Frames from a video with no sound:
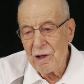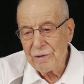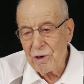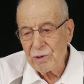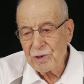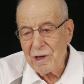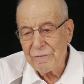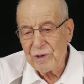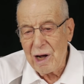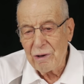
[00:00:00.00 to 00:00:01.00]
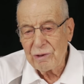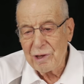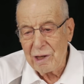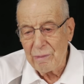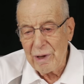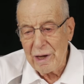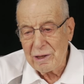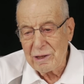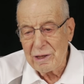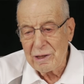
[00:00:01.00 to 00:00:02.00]
throw stuff down, tell them, here,
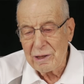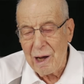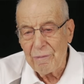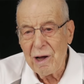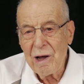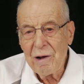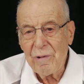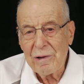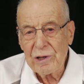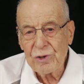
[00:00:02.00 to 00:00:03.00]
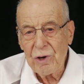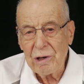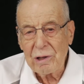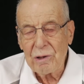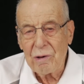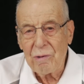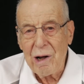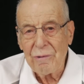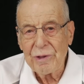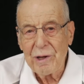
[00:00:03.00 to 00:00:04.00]
clean it up, while they circled
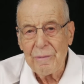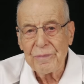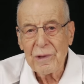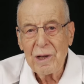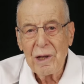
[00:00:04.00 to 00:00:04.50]
around them,